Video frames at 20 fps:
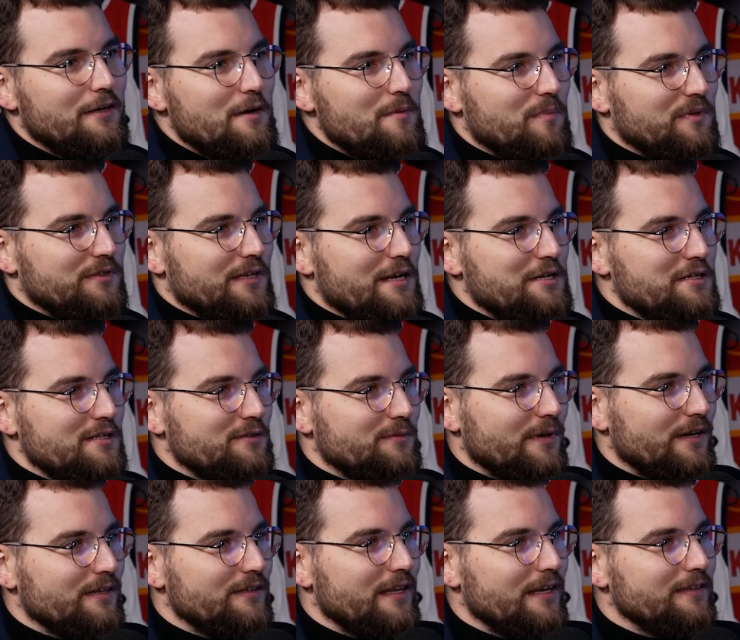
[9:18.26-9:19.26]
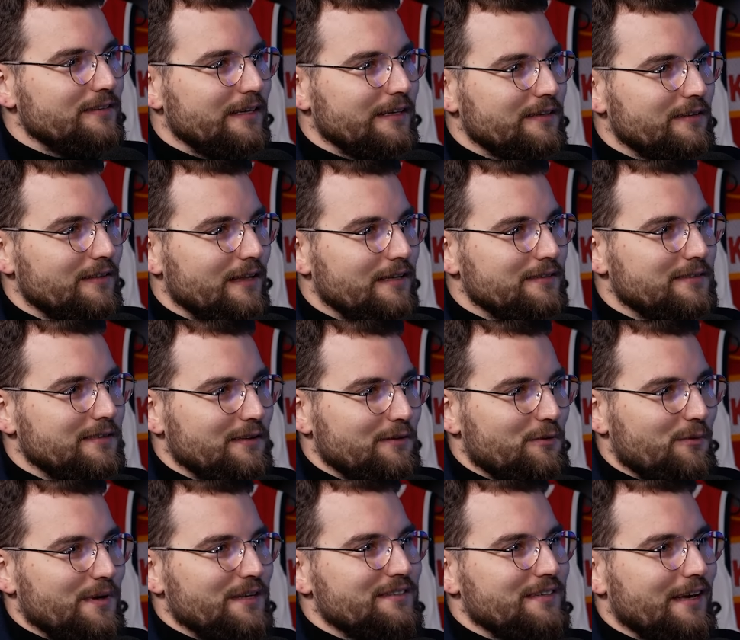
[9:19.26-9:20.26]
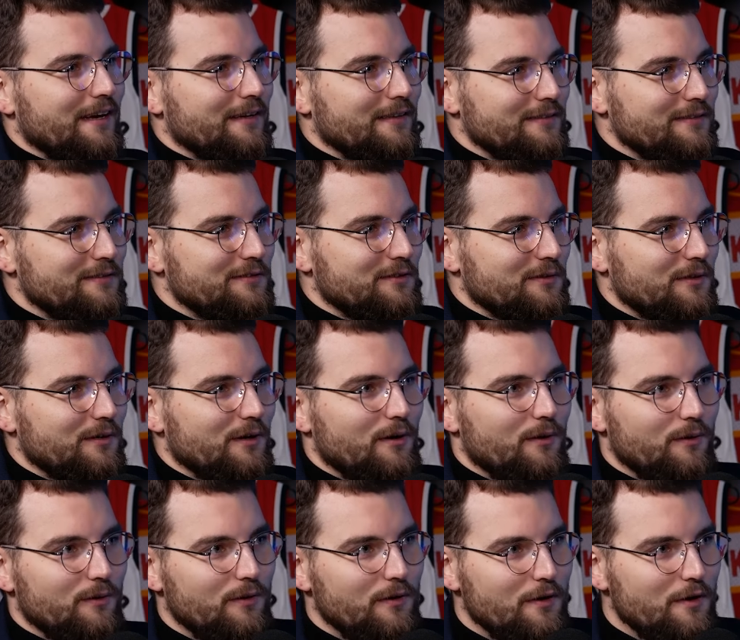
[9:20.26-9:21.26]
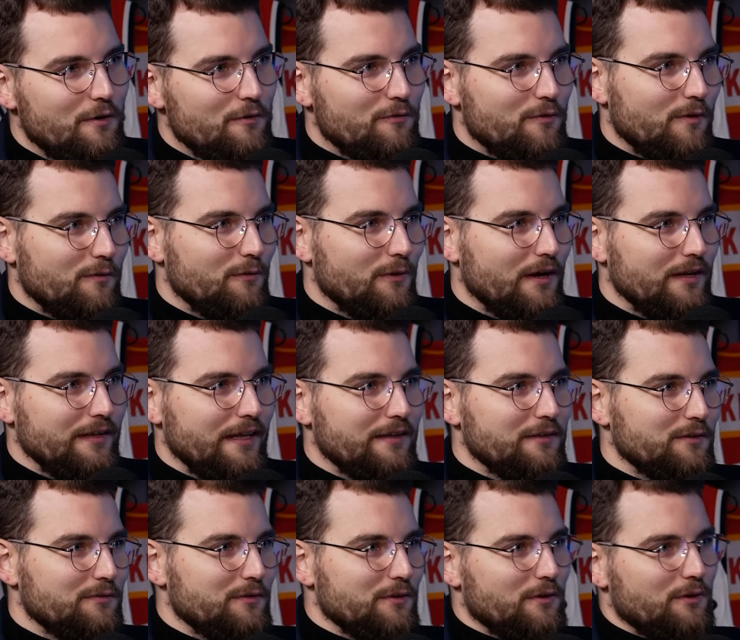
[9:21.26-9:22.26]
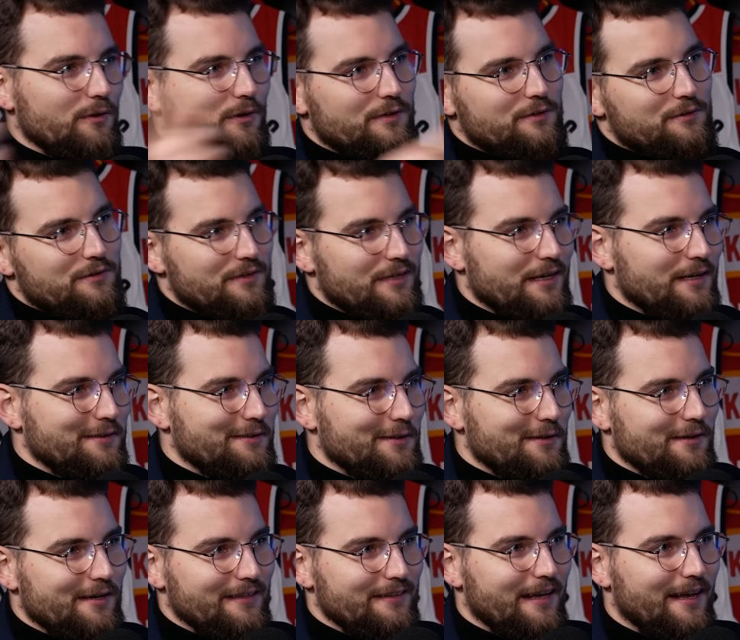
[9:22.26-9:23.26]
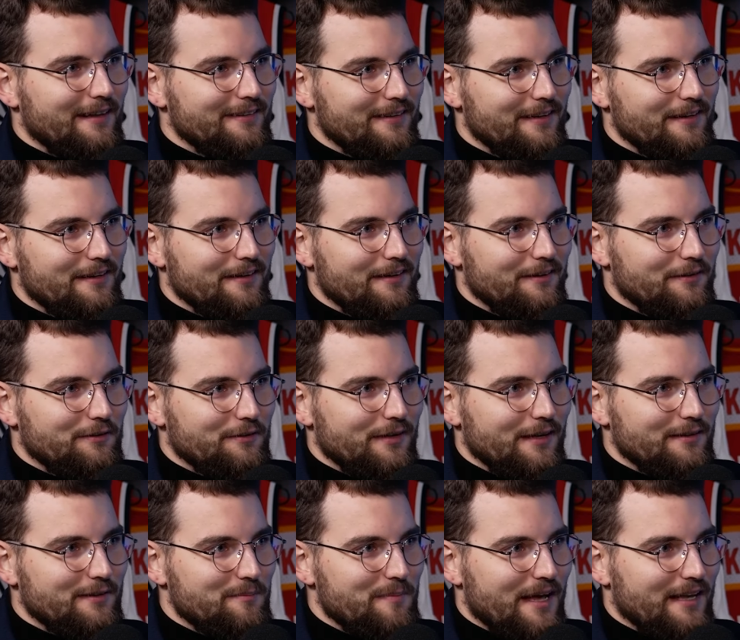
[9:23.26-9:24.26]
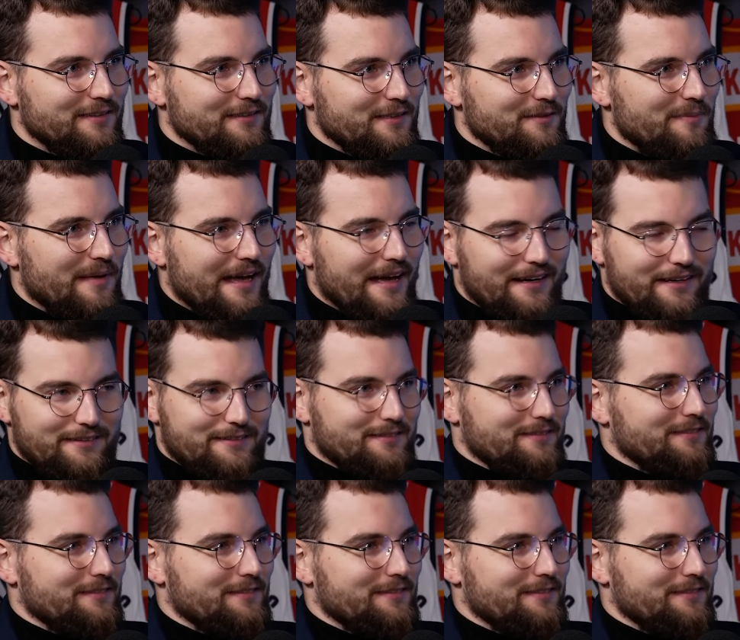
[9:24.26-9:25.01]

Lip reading: possessions where it takes like less than 3 seconds to go from one end of the court to the other, and you get the basket back.